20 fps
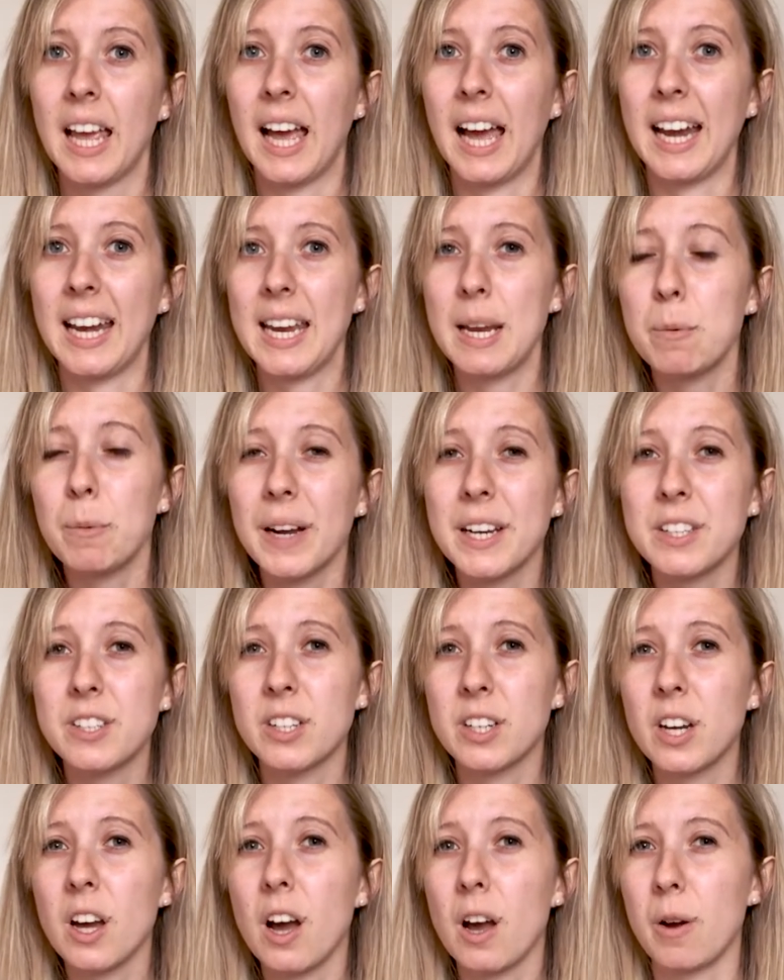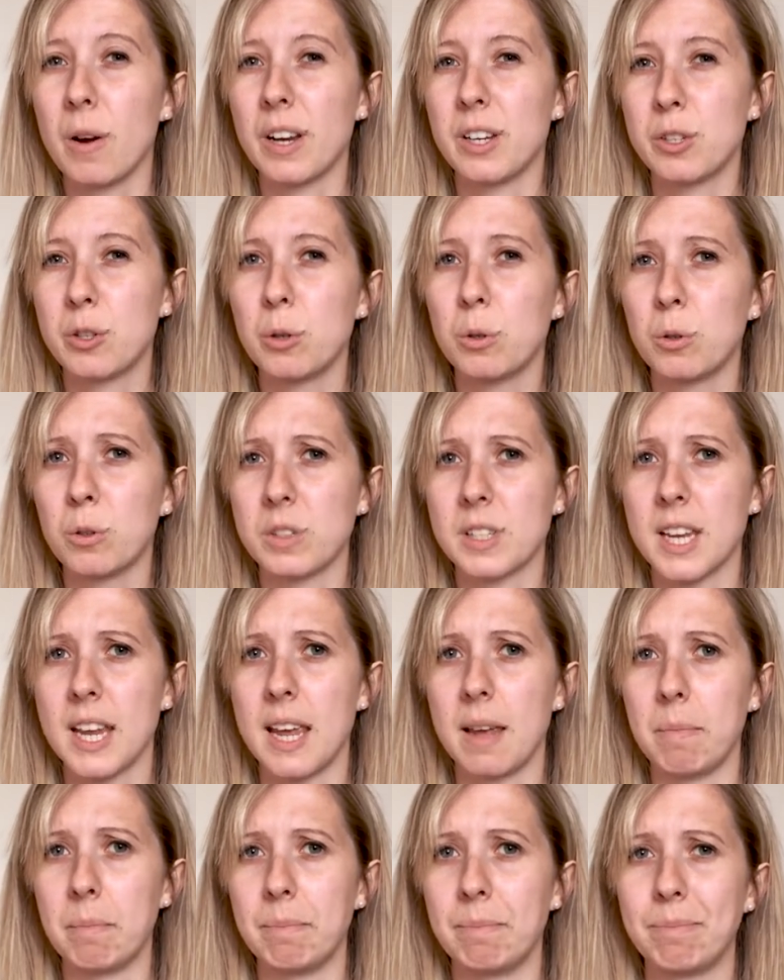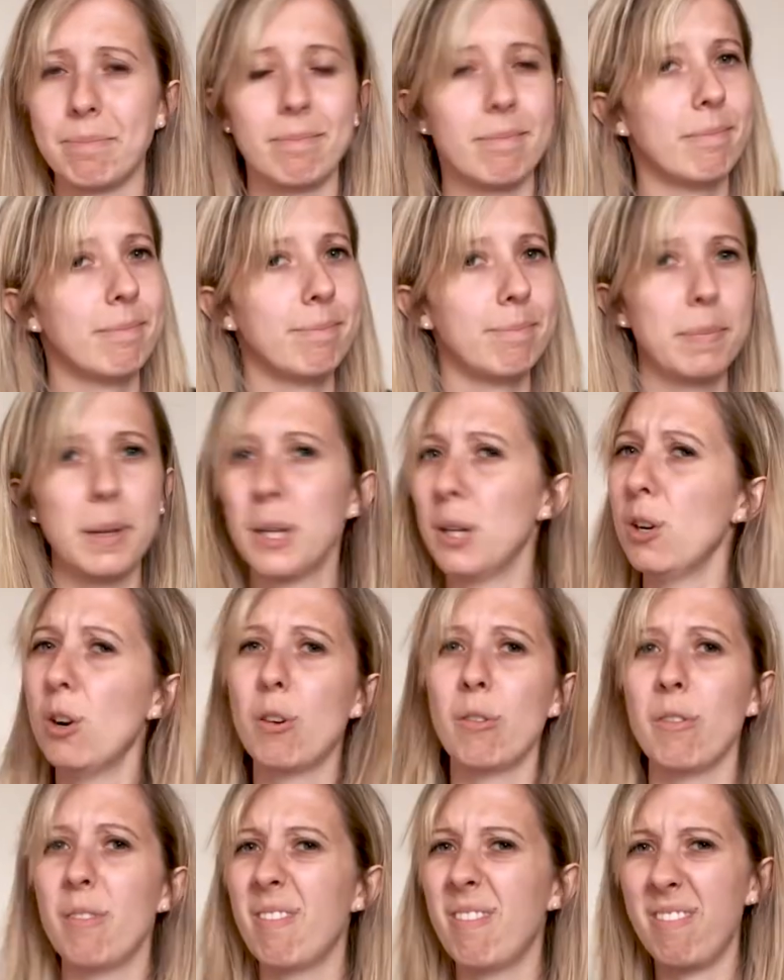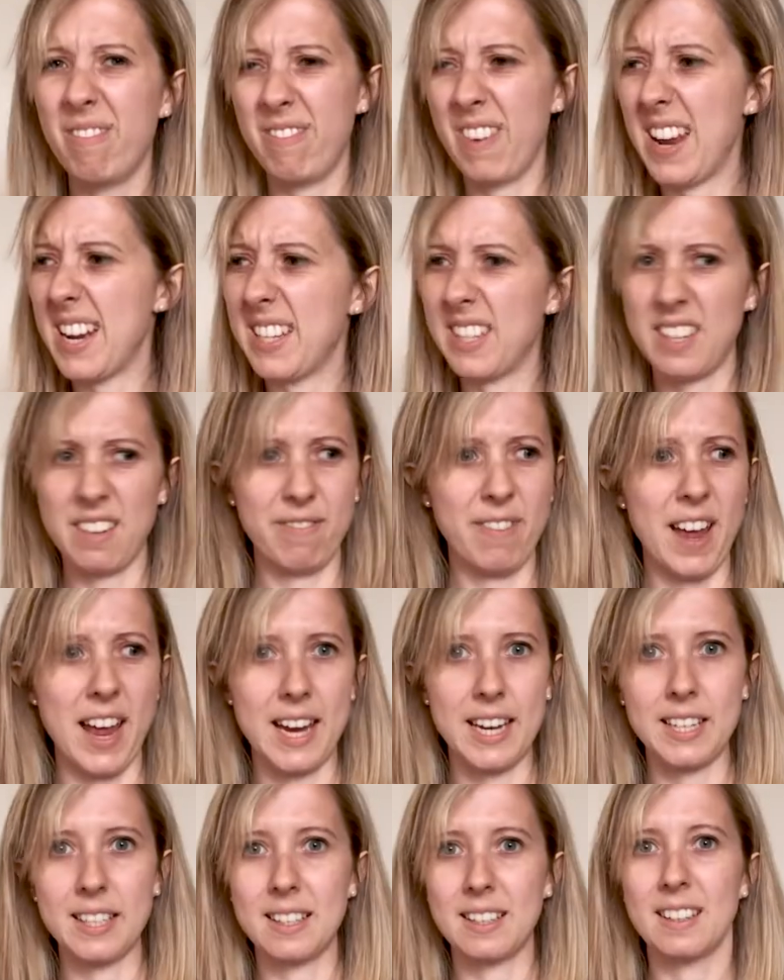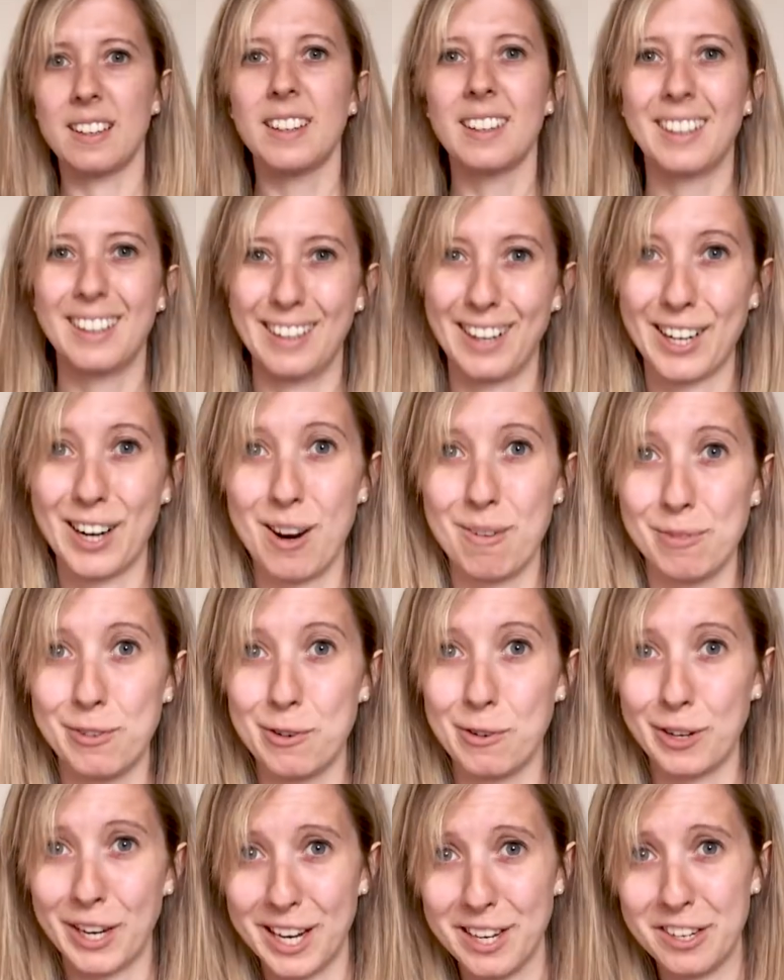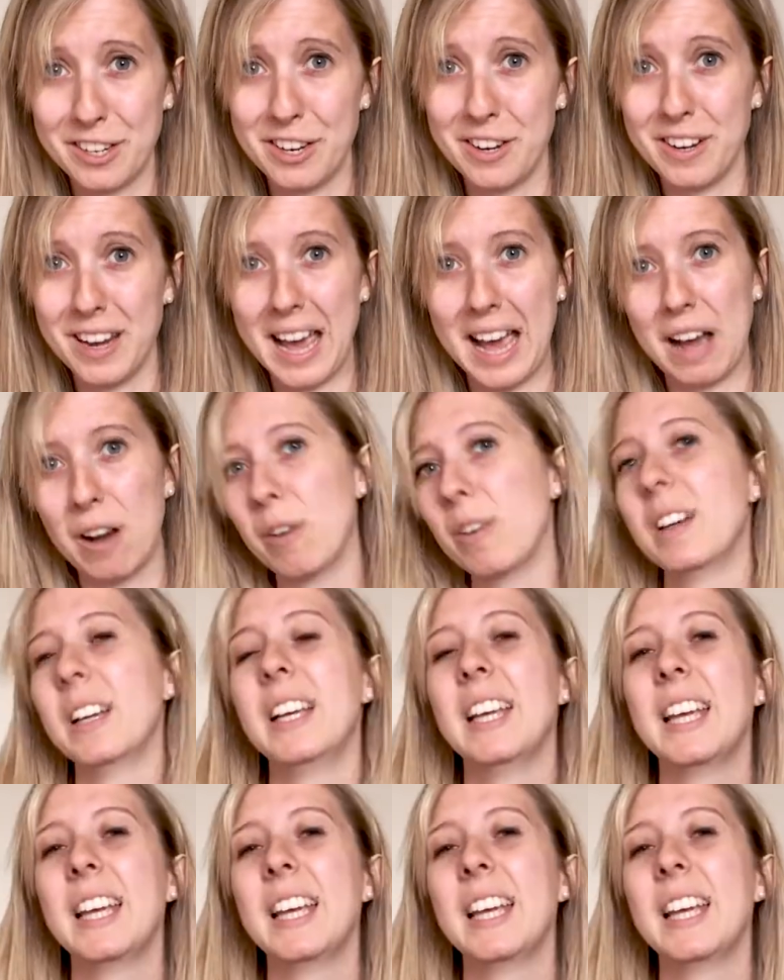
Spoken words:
And he went to go and talk to him, but not face to face, like I'm talking to you now.